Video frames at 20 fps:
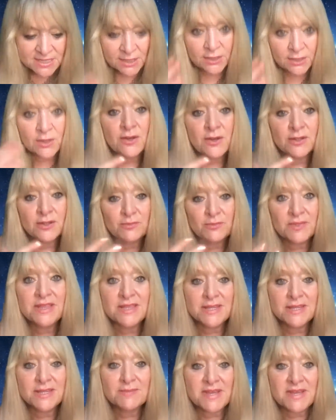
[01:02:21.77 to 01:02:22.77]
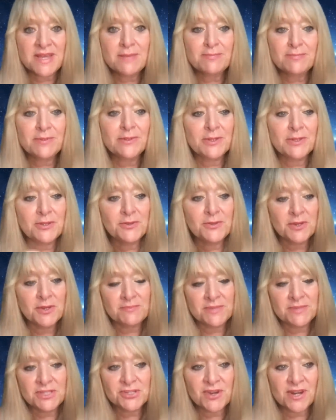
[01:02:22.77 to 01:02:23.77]
are not with the people who can
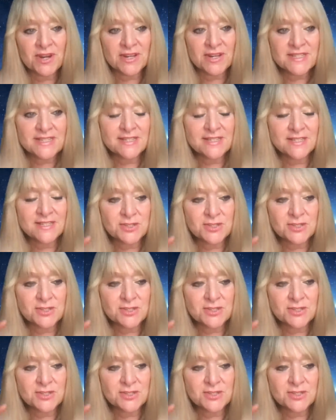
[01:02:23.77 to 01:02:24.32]
be trusted